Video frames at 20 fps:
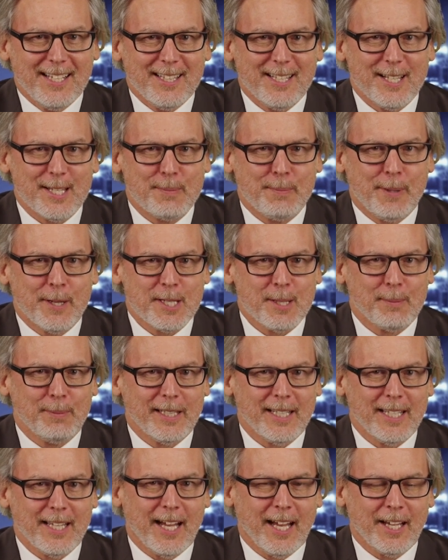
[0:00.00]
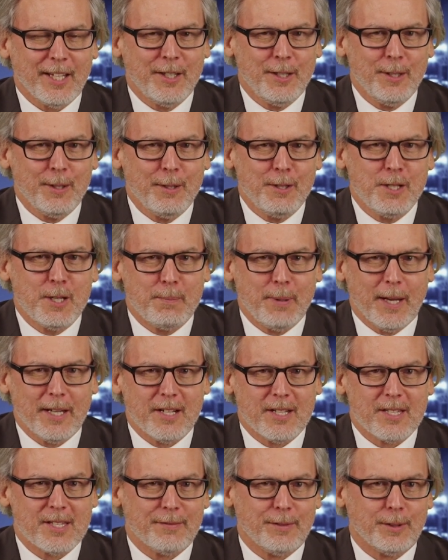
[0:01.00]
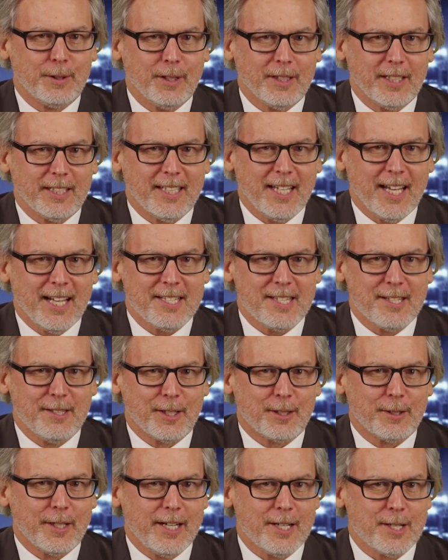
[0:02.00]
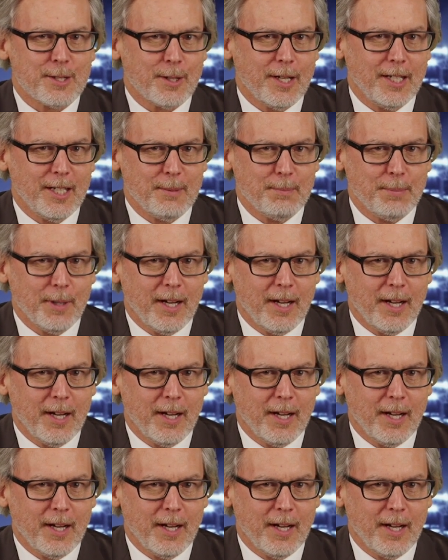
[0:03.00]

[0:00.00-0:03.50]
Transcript: There's possibly a huge abundance of oil and gas in the Great Australian